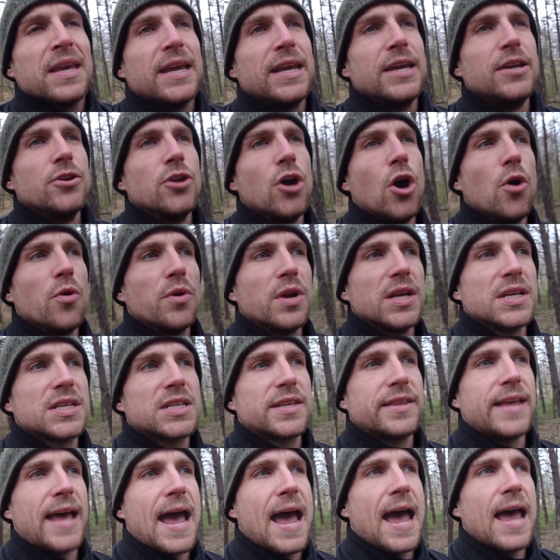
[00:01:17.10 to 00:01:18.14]
he
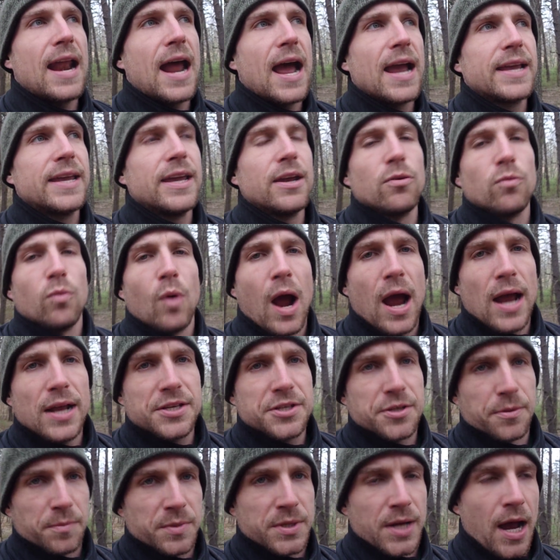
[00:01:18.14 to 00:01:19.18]
noticed that I get
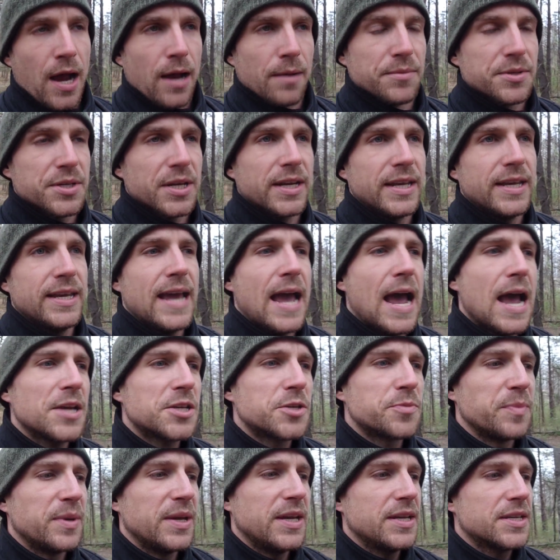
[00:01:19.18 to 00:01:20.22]
rides sometimes, and he
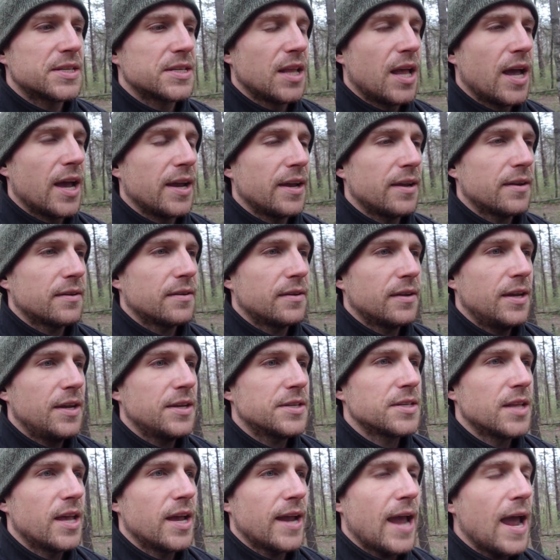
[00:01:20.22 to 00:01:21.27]
asked me, he's like,
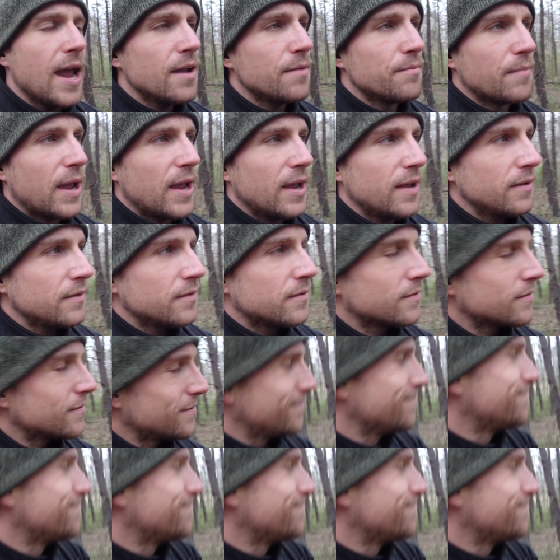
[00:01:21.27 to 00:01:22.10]
hey man,